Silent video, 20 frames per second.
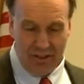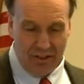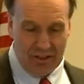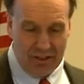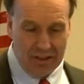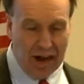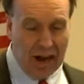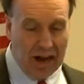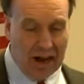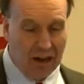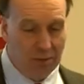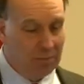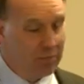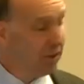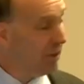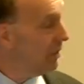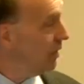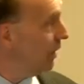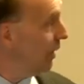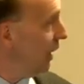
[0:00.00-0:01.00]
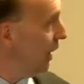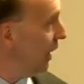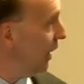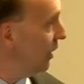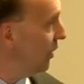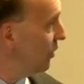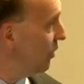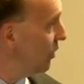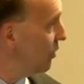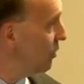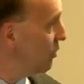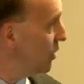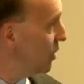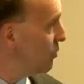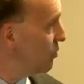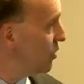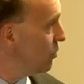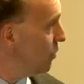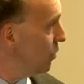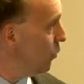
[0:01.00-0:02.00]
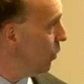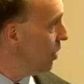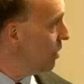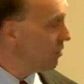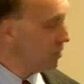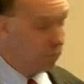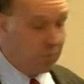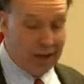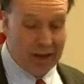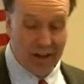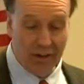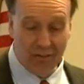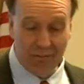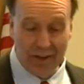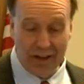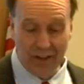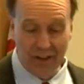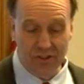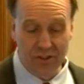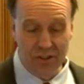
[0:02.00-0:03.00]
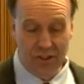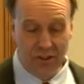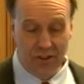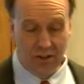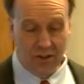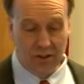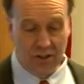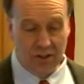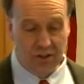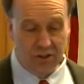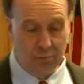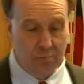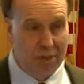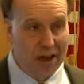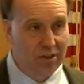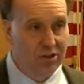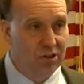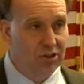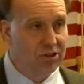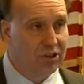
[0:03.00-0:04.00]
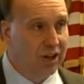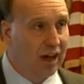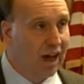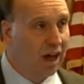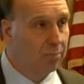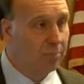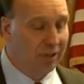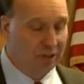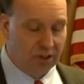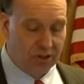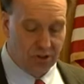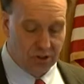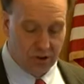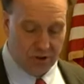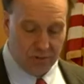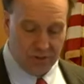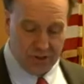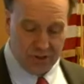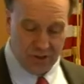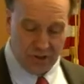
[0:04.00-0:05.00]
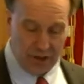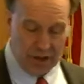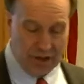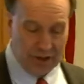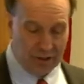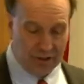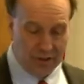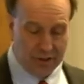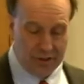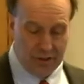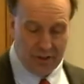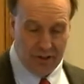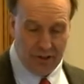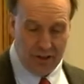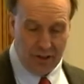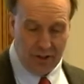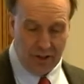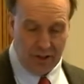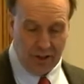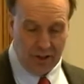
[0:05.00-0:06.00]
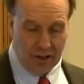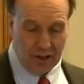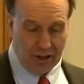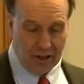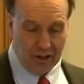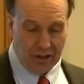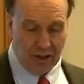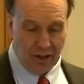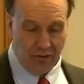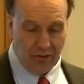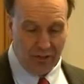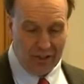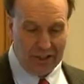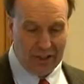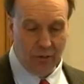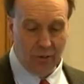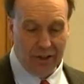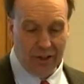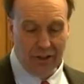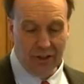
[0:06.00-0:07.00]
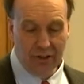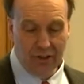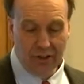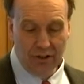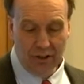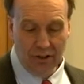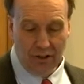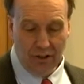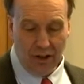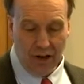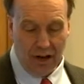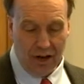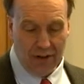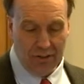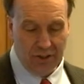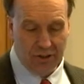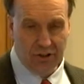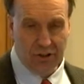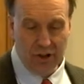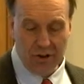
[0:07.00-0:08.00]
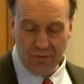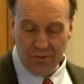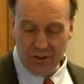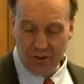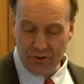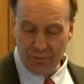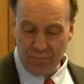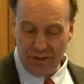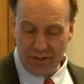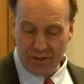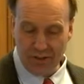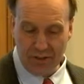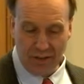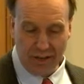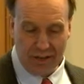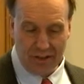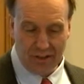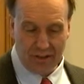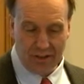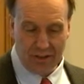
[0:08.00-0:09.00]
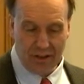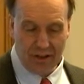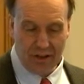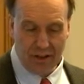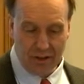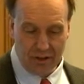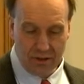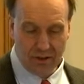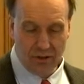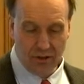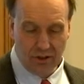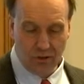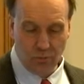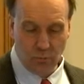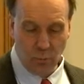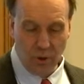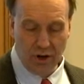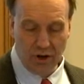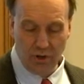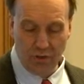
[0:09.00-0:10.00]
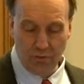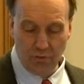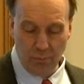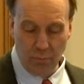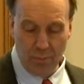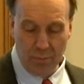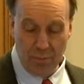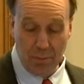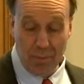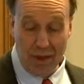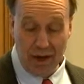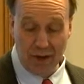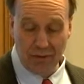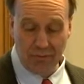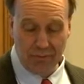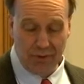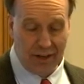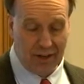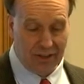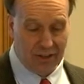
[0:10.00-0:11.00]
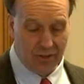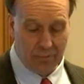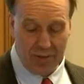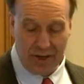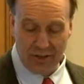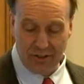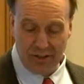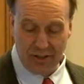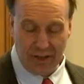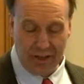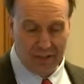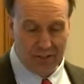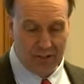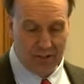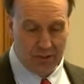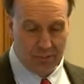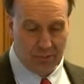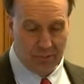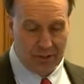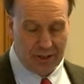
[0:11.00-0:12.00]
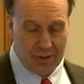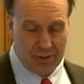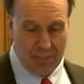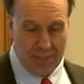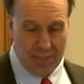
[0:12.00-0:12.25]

time, and this seems to be one of the main effects, this mesoscopic surface layer uh, of liquid on the surface makes the ice, is one of the main effect that makes the ice slippery.